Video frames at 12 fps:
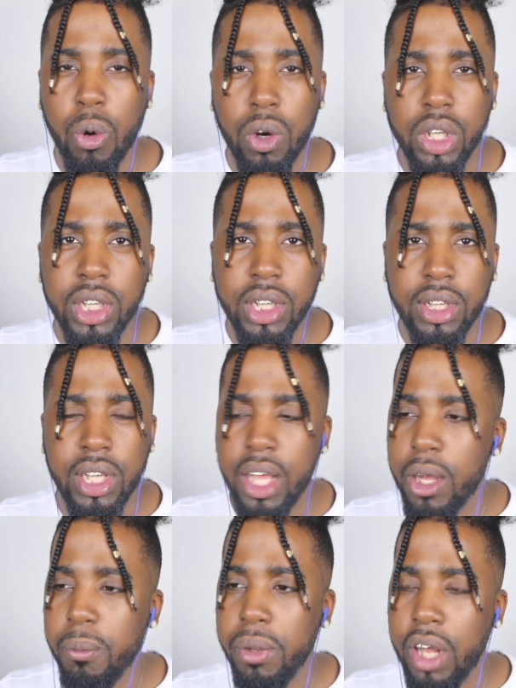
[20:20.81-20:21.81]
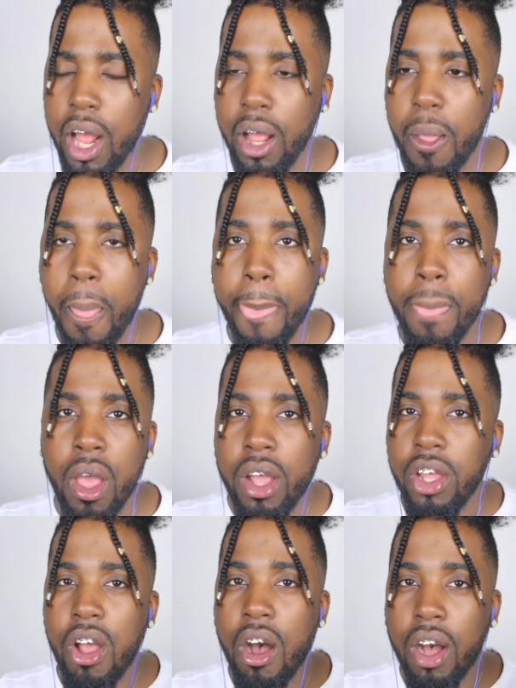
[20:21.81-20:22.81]
Or just tell me, like,
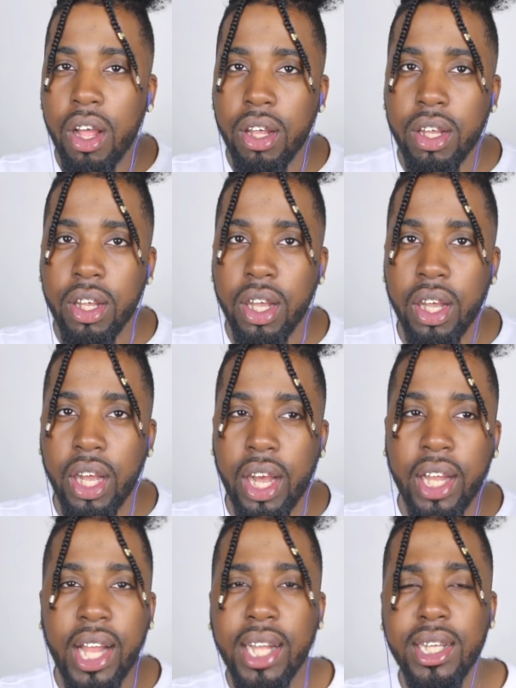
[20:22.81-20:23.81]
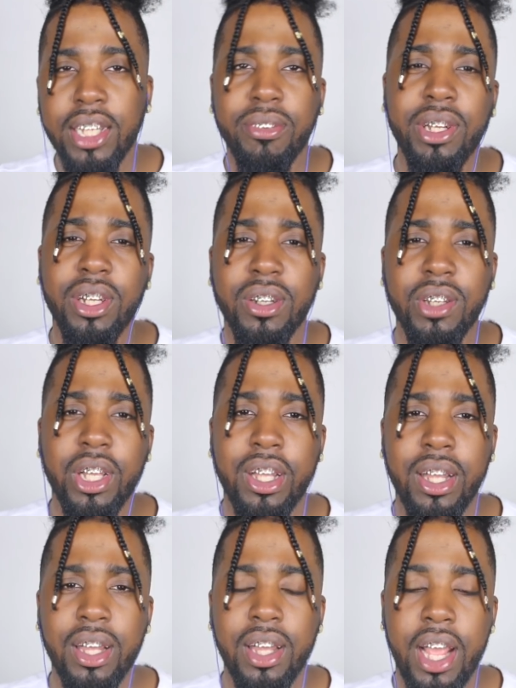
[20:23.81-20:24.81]
y'all, I like these
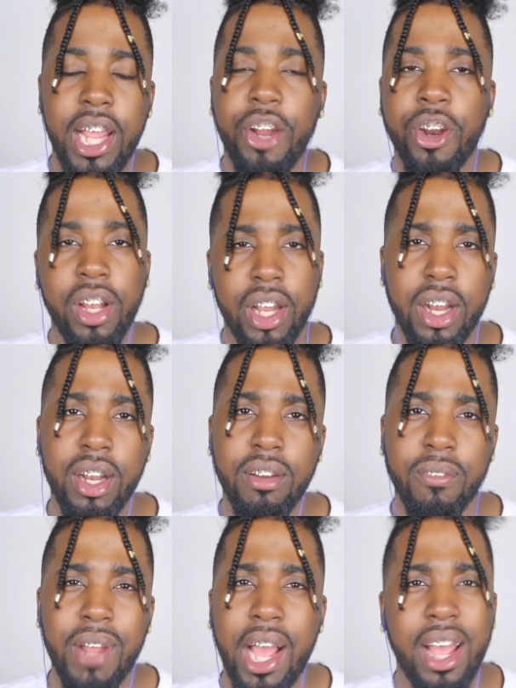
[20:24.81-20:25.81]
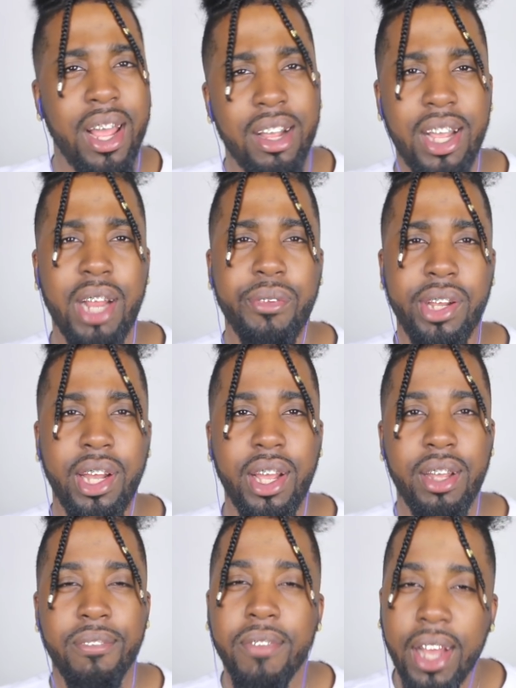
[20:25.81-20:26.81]
videos here and there, not every
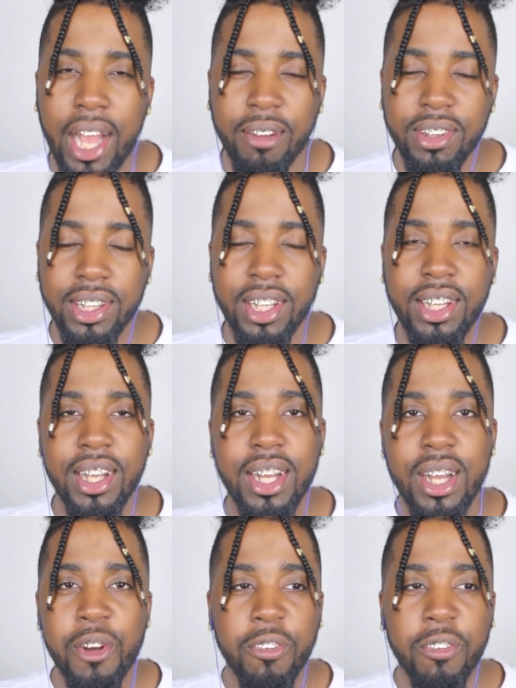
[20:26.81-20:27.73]
day. obviously.